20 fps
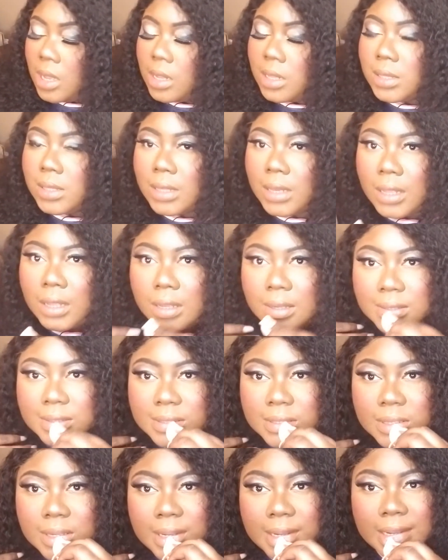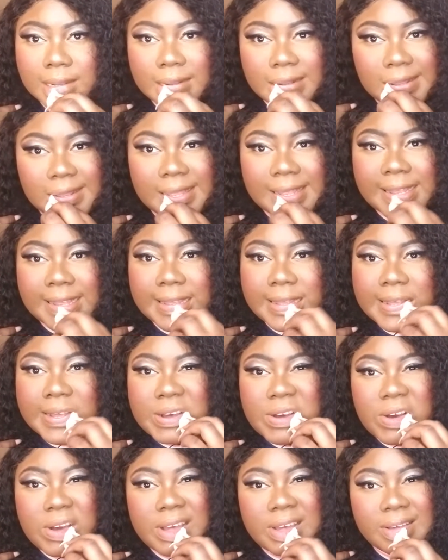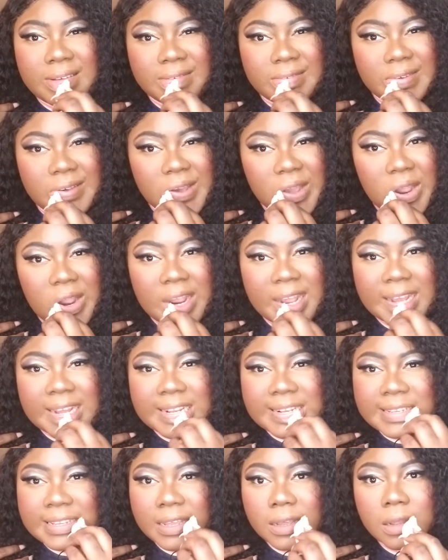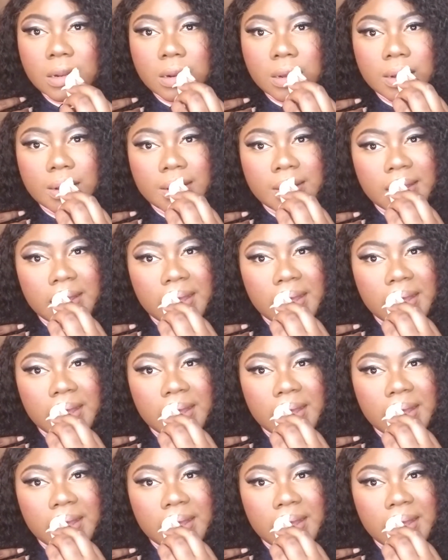that's not the look I'm going for, I'm gonna take it off.